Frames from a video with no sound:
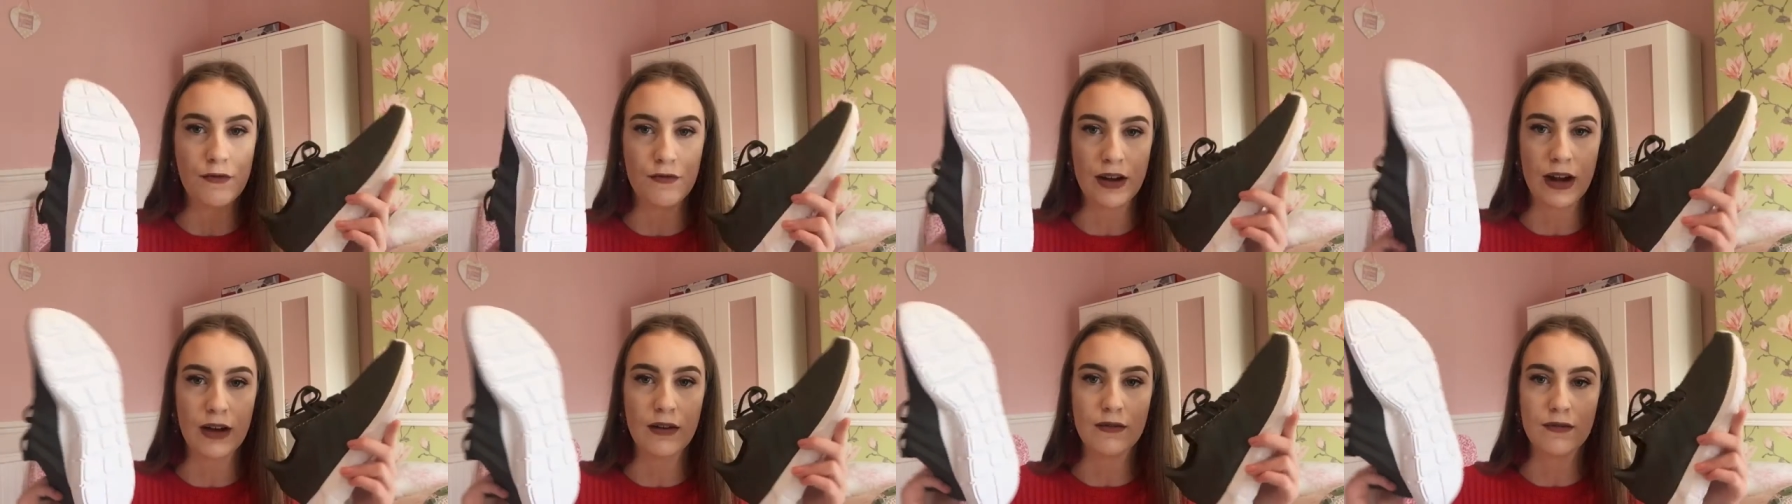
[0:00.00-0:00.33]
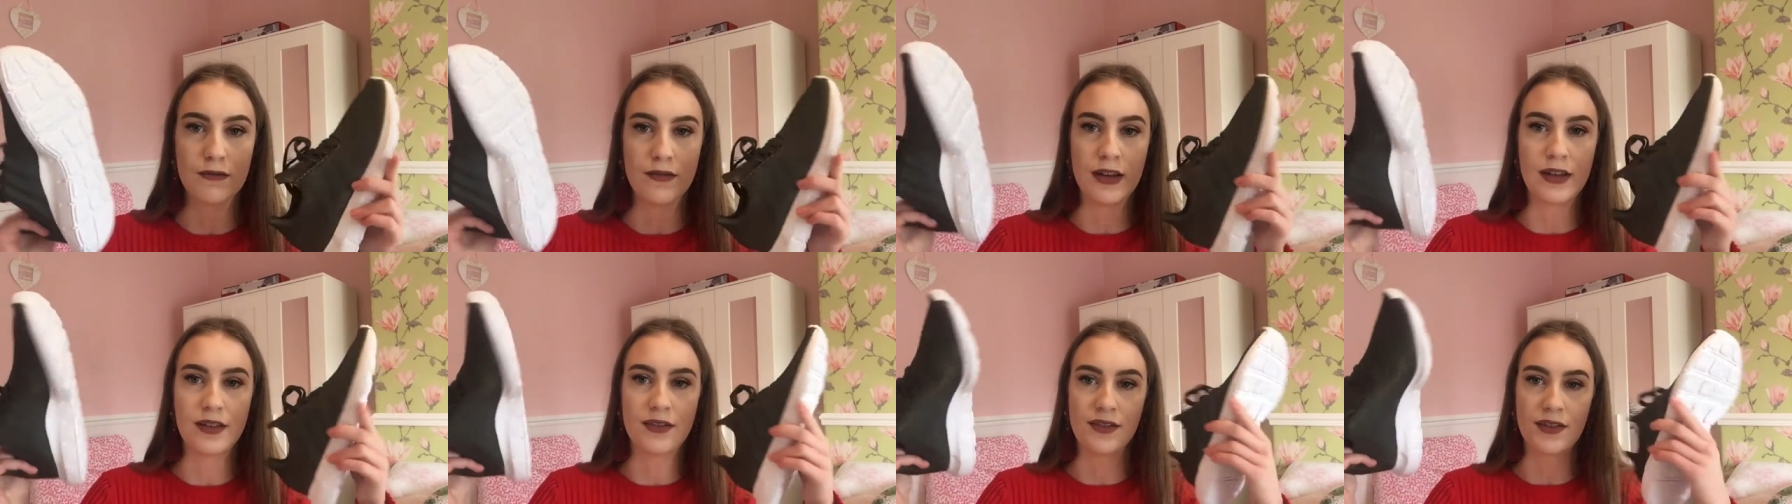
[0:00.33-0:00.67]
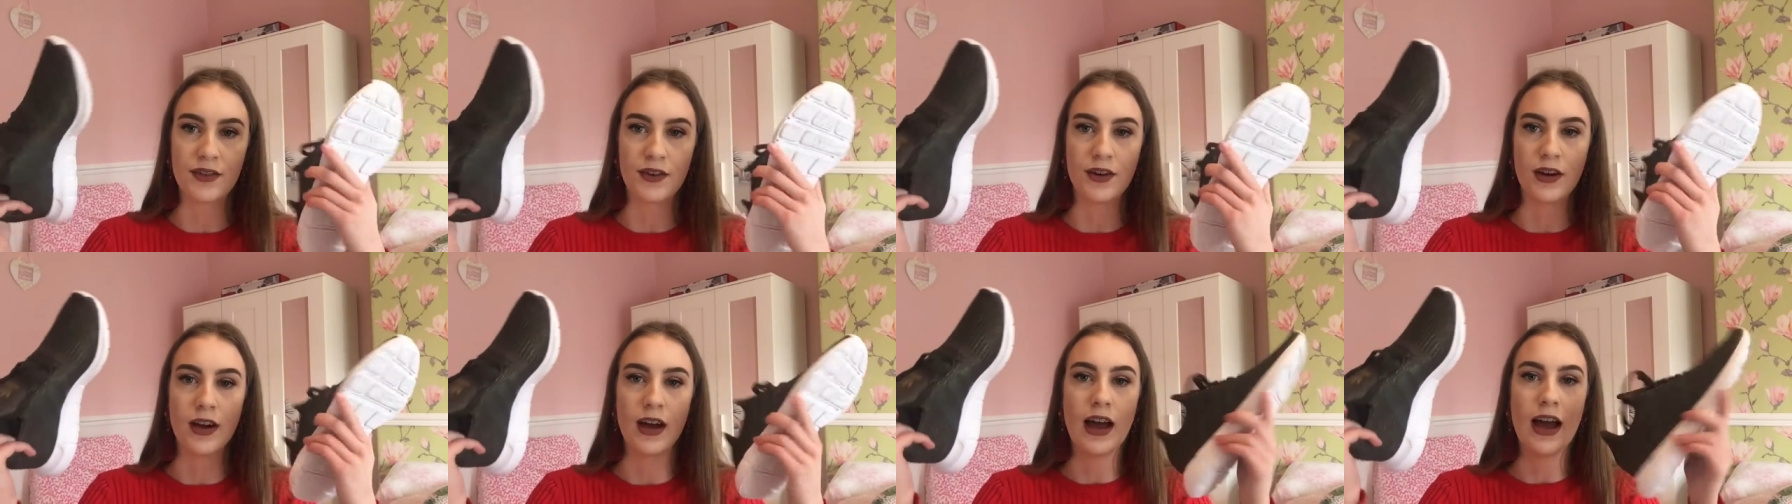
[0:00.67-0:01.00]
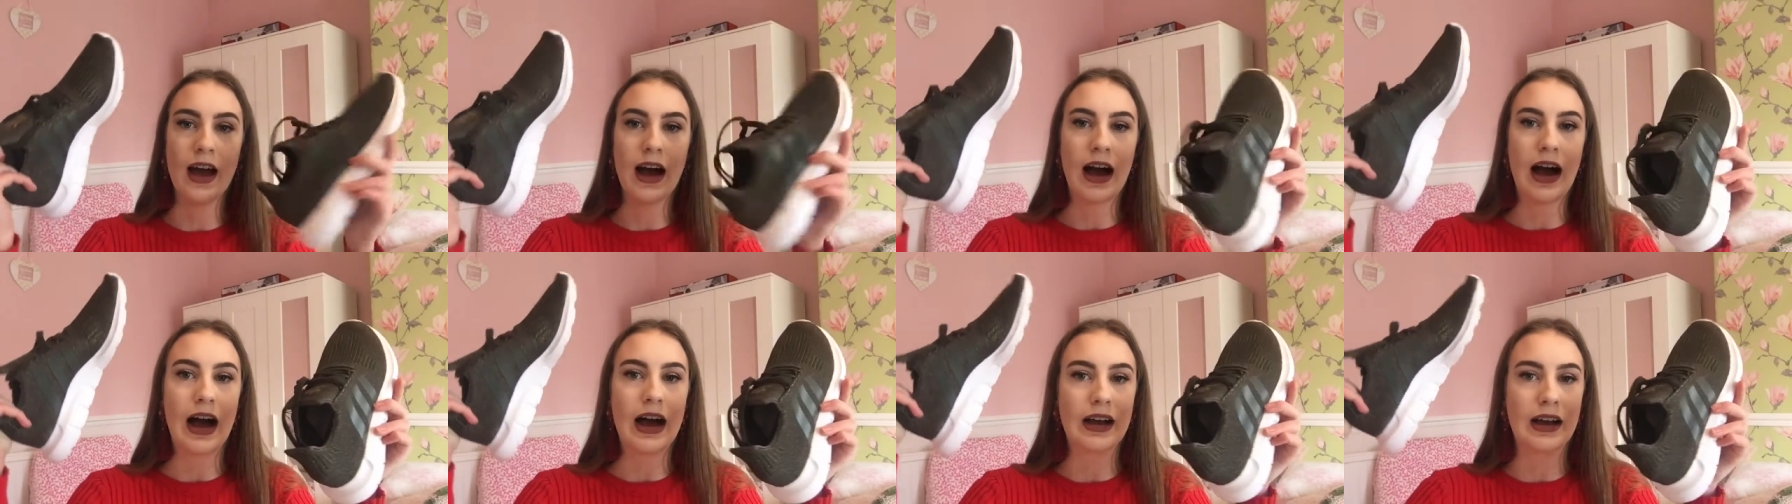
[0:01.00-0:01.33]
every outfit so
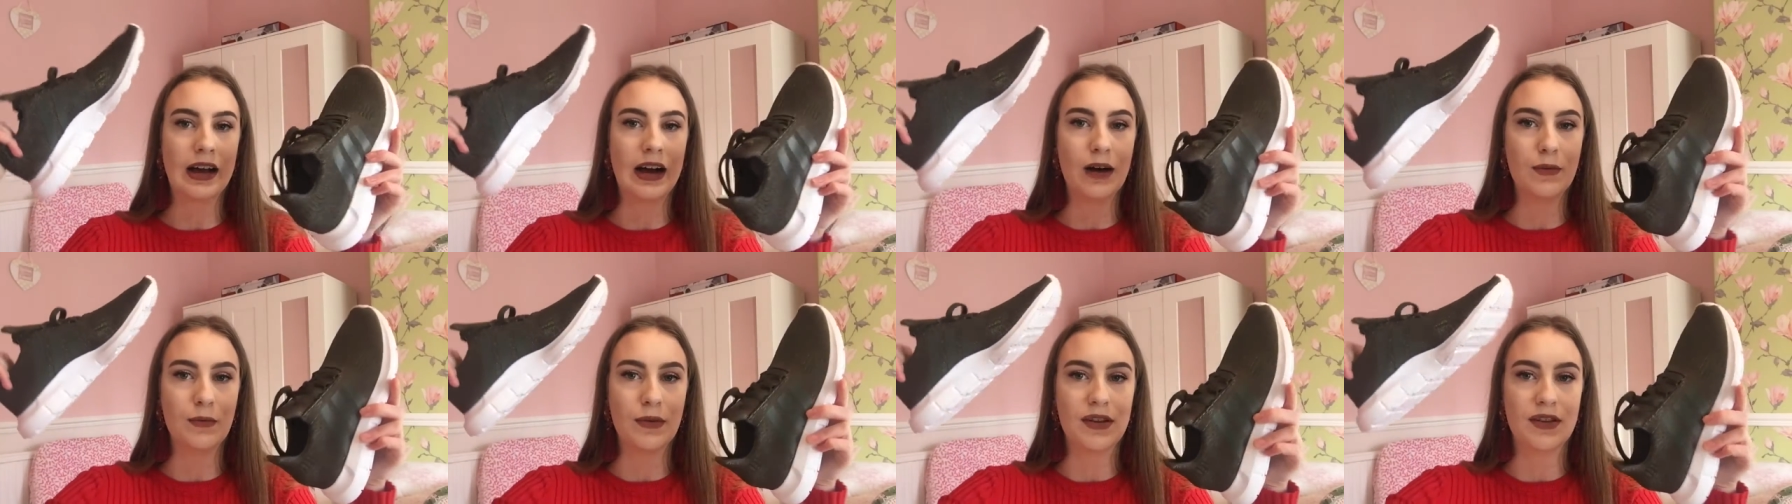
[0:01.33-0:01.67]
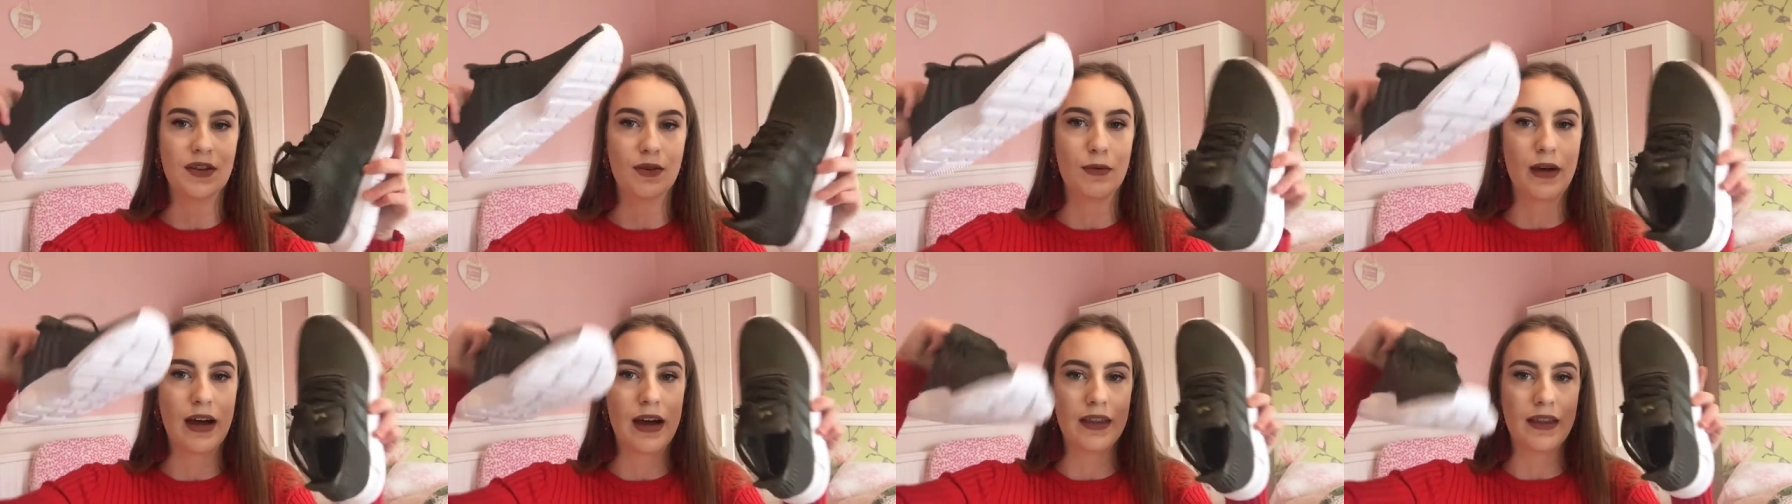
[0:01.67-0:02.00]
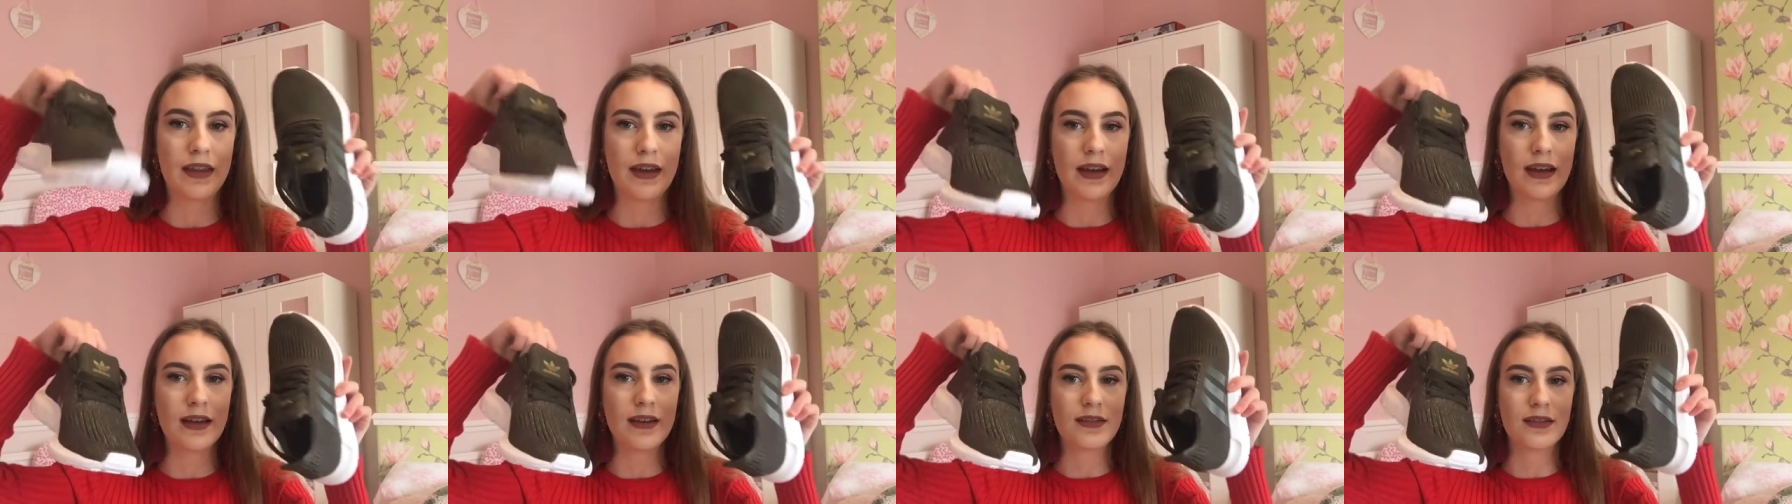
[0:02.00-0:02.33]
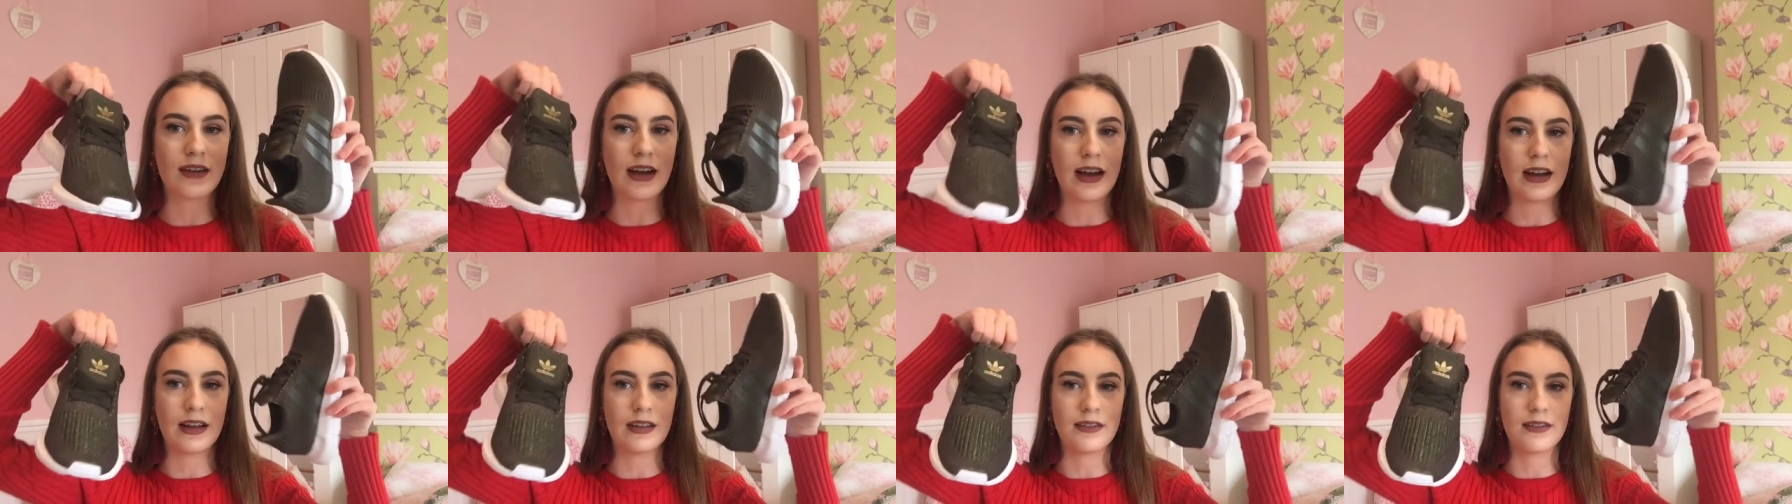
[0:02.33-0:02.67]
I can't wait to wear these
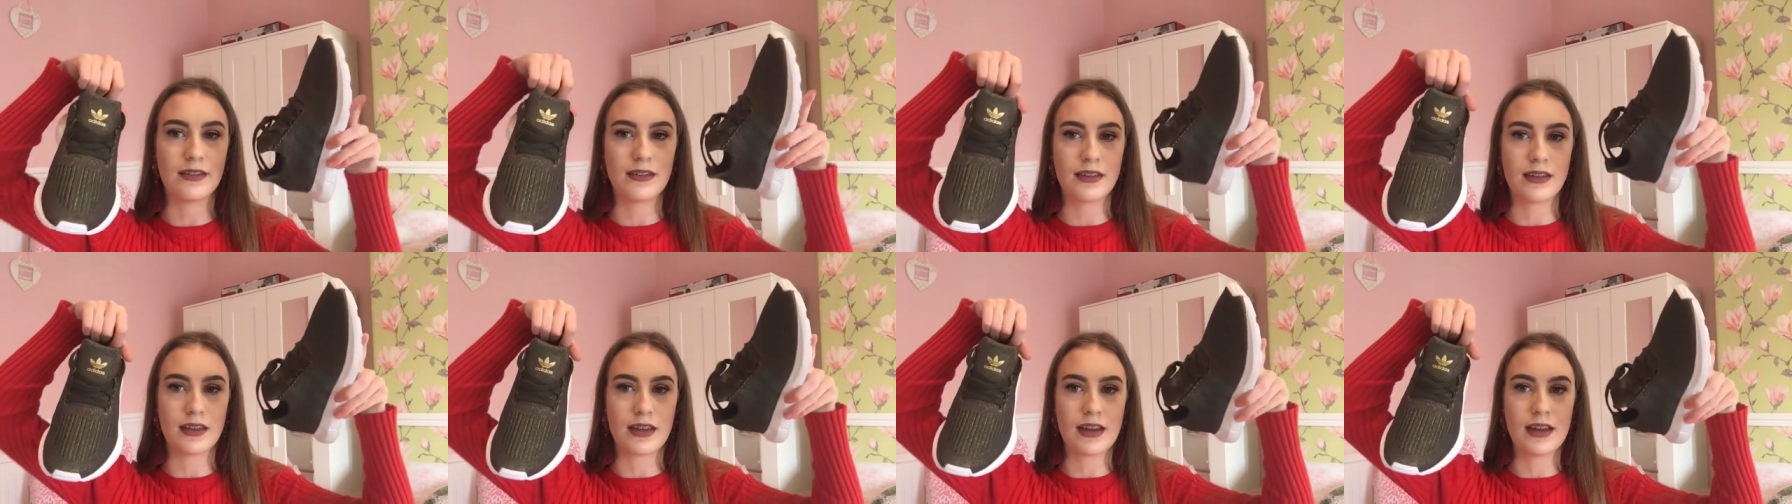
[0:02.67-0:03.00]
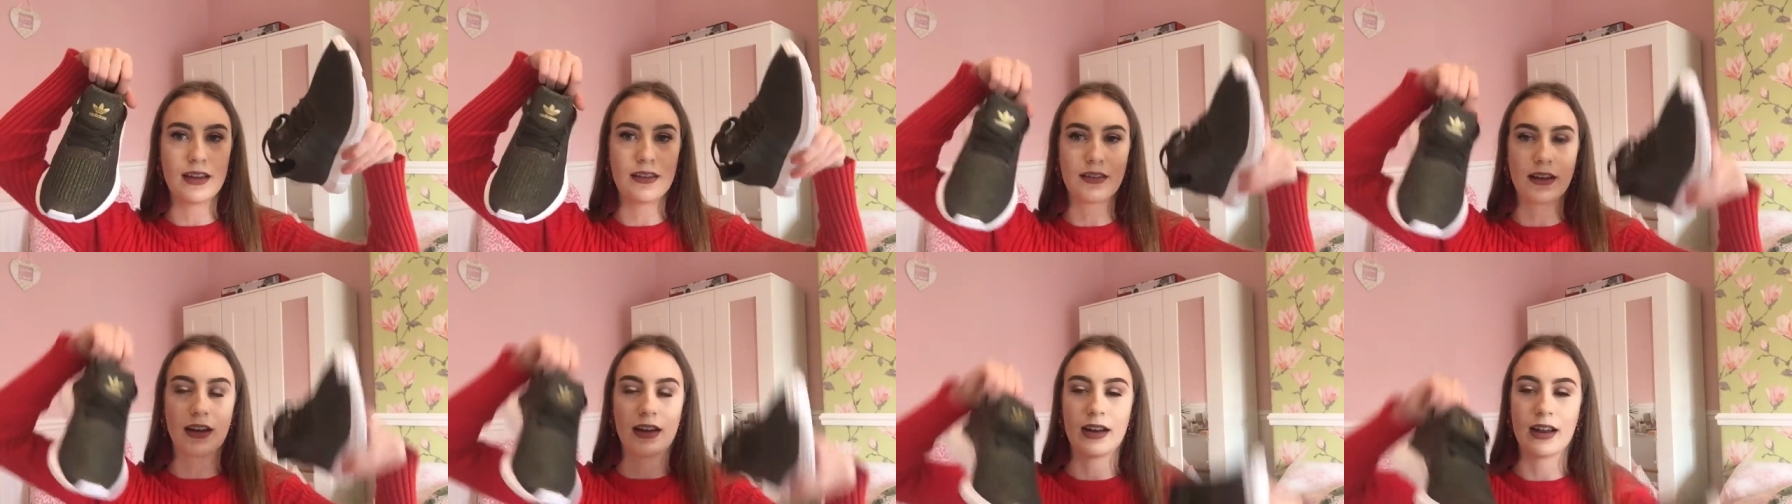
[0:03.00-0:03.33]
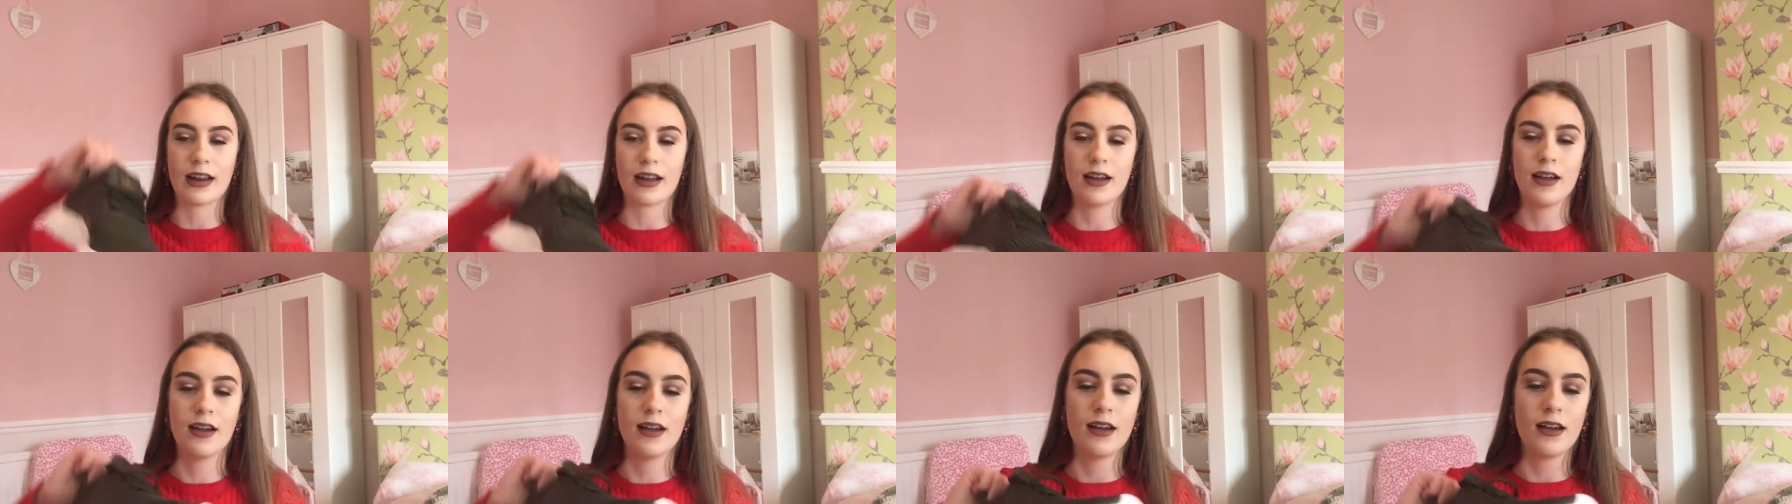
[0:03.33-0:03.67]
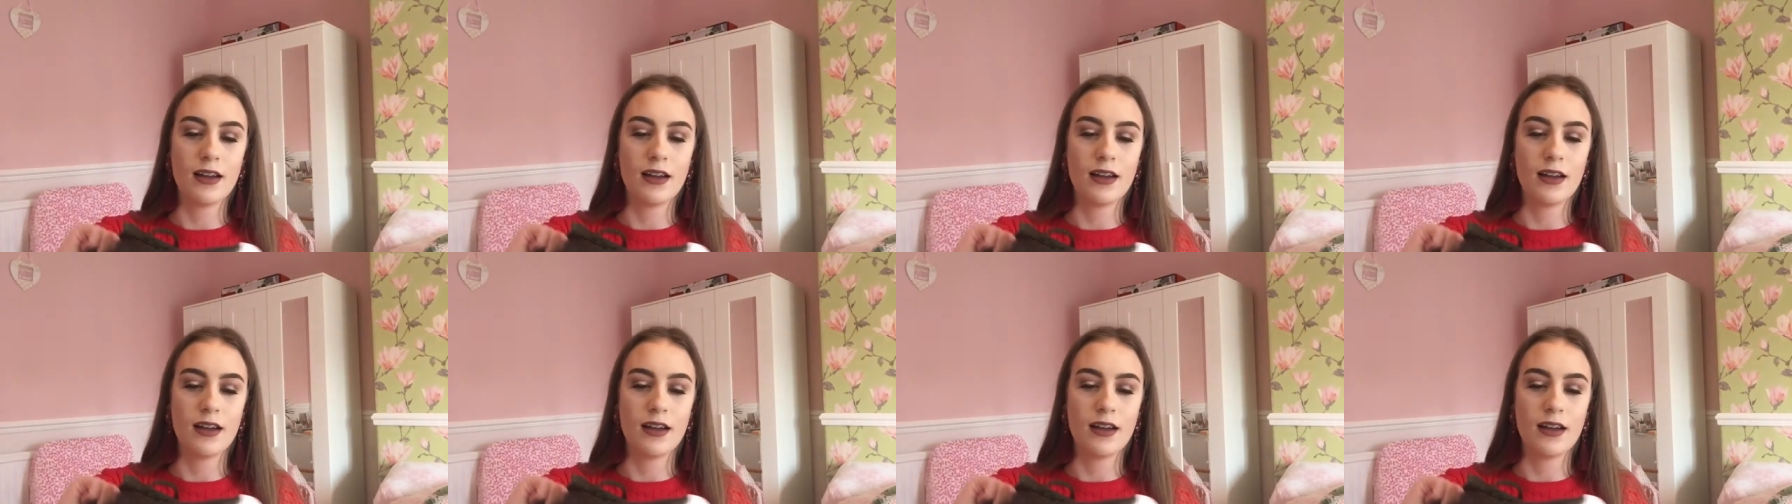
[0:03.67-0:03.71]
and these are like